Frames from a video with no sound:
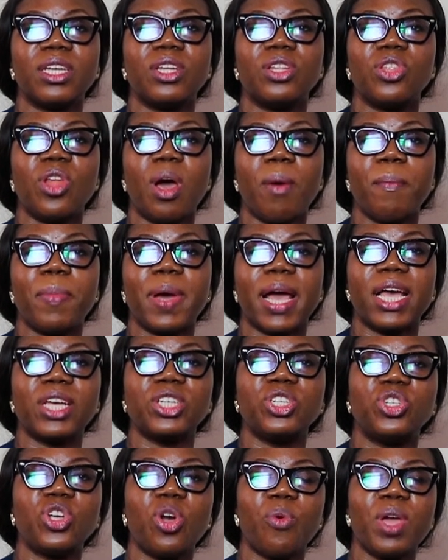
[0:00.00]
number
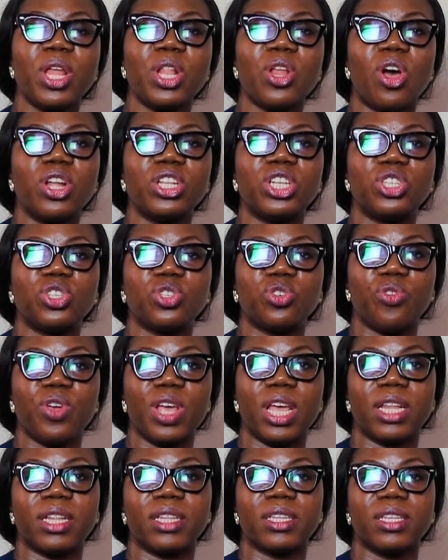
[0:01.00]
showing on the
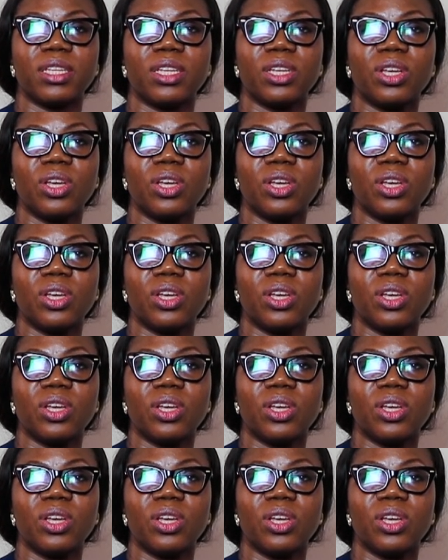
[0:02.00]
screen,